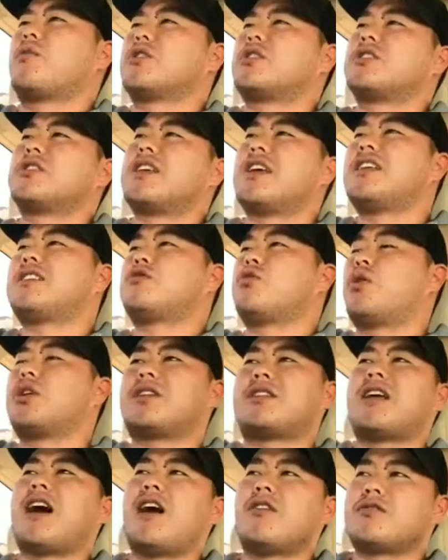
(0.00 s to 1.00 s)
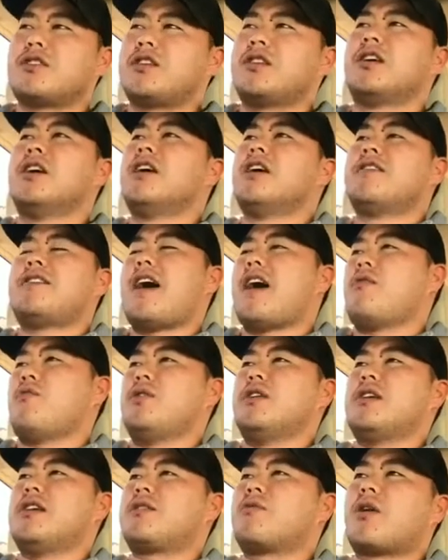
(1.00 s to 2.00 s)
which is hit 20,000 that
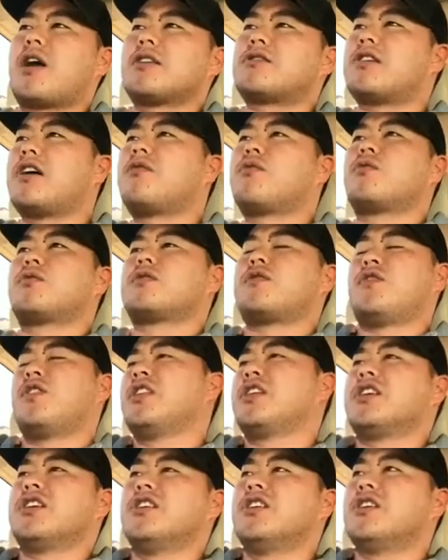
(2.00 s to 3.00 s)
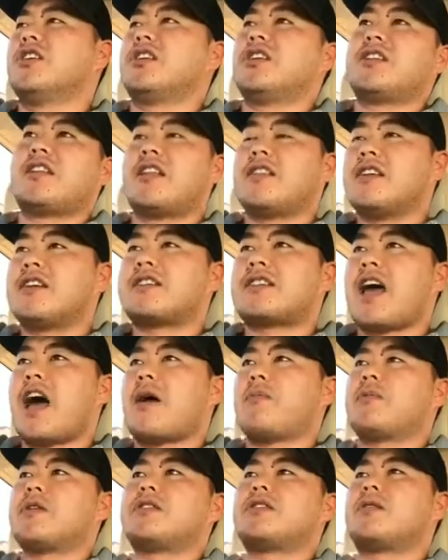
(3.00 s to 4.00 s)
week right so everyone's feeling good and then this
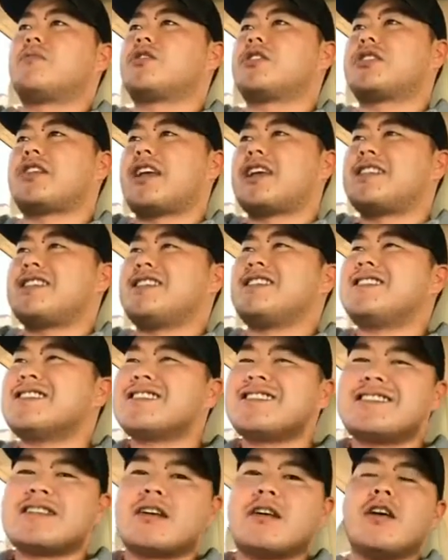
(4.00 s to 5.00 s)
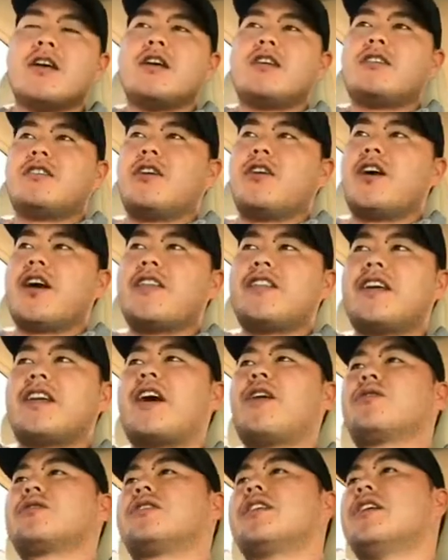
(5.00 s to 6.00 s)
happens I'm just like yeah you know and then
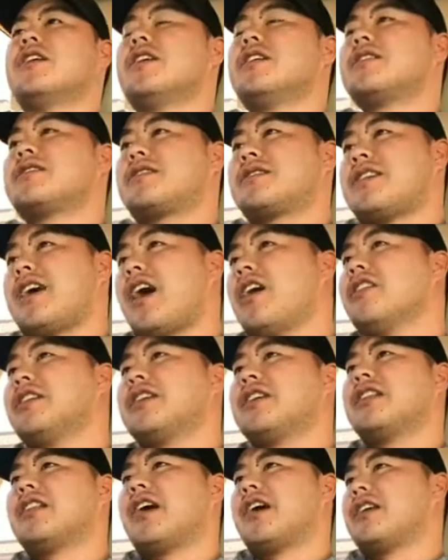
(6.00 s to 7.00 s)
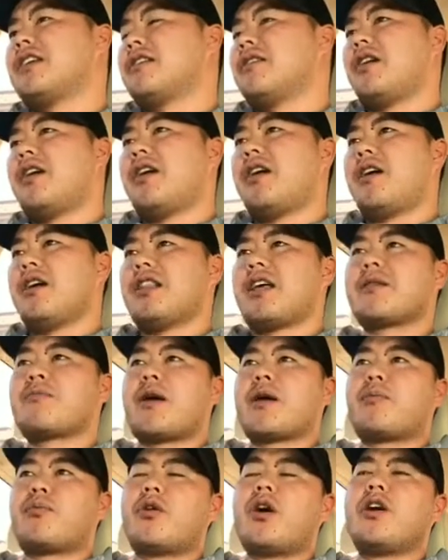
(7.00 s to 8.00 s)
I was telling like uh, like
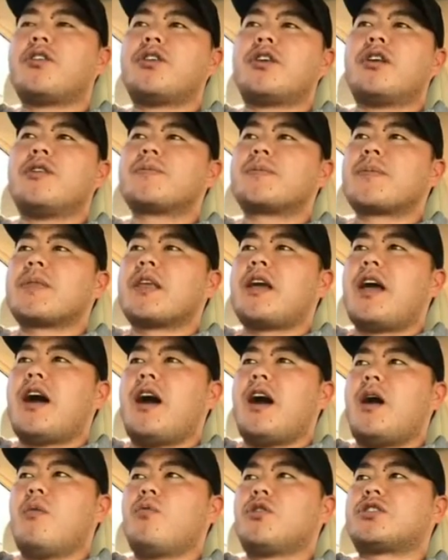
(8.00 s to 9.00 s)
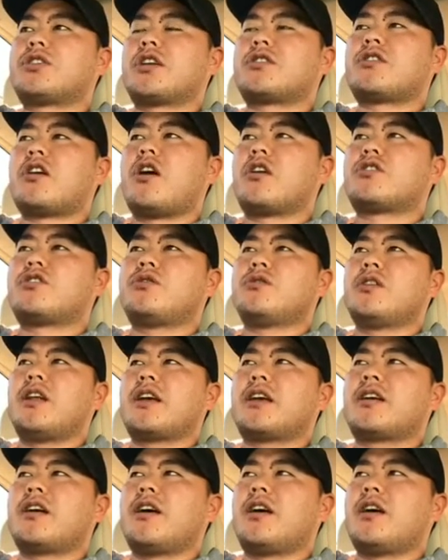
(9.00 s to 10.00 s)
my brother um, which I talked to
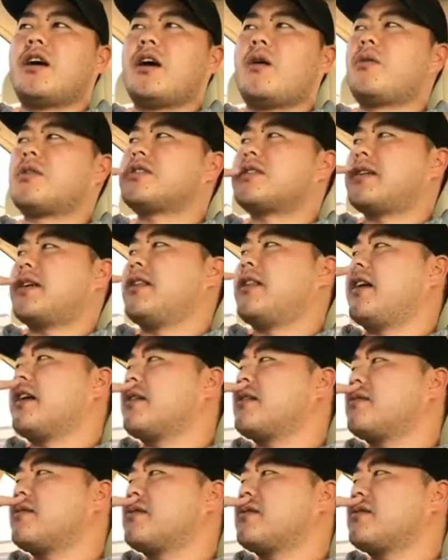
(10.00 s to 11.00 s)
like uh, I want to say like